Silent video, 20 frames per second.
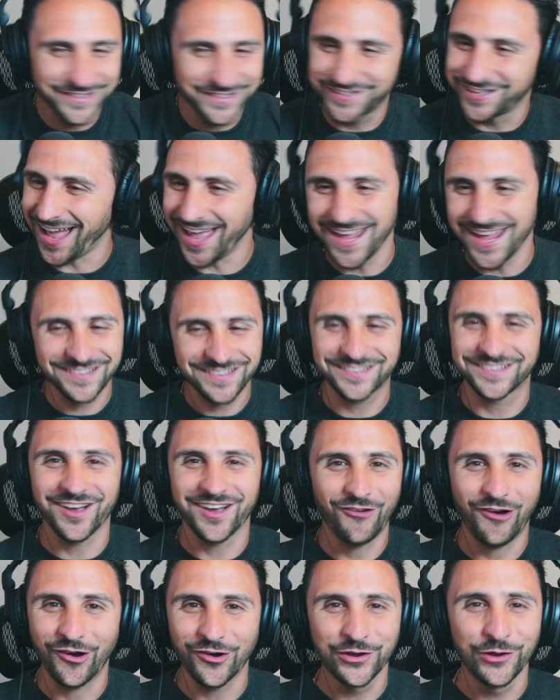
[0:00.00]

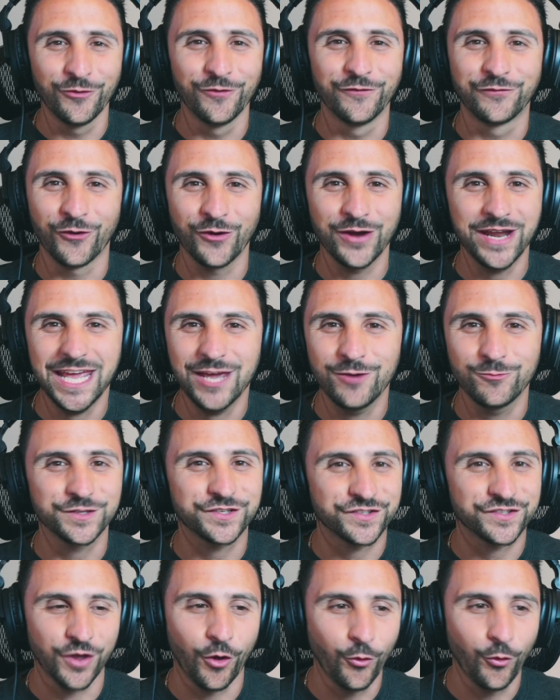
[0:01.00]
so hard to avoid. It
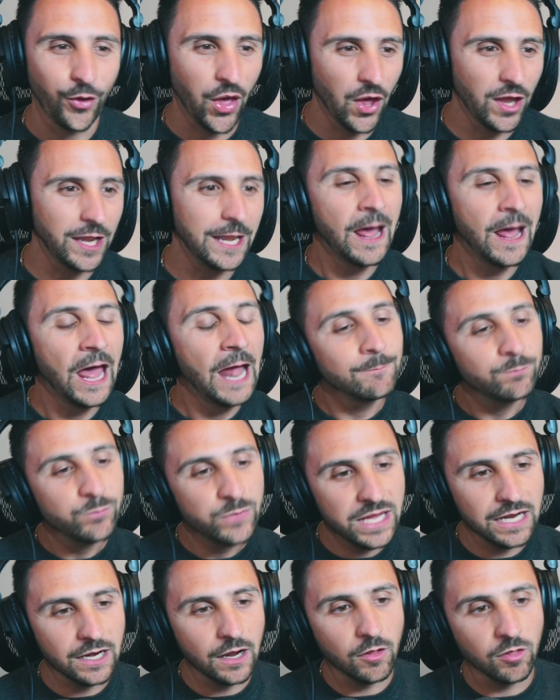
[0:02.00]
was so good.
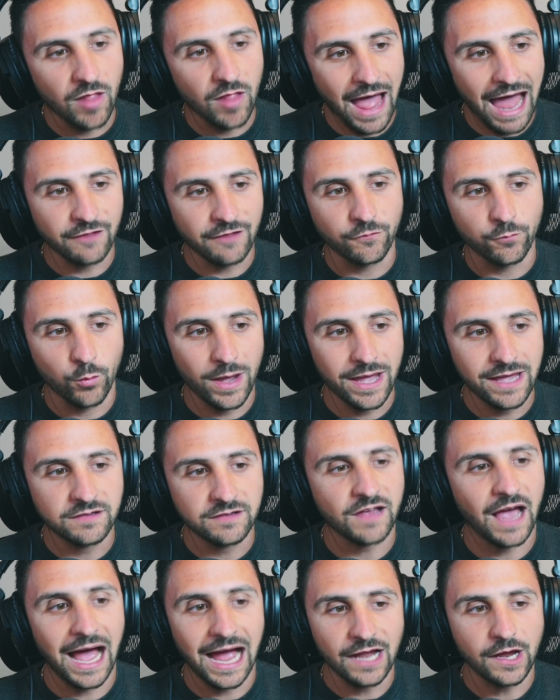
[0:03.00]
In a lot of
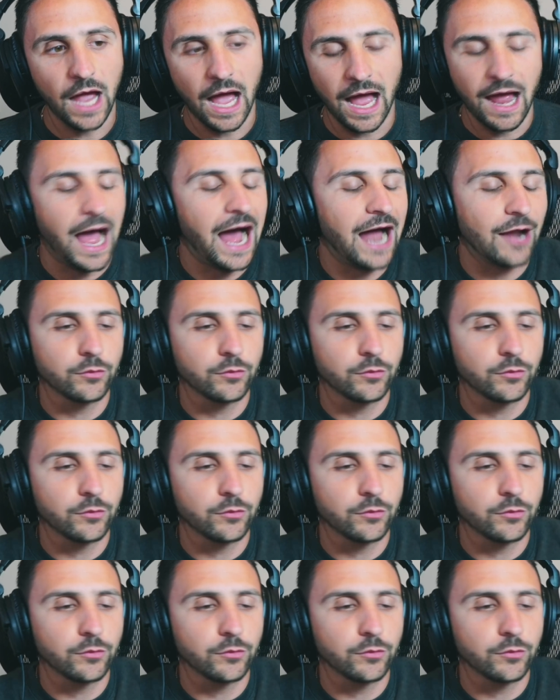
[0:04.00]
ways, I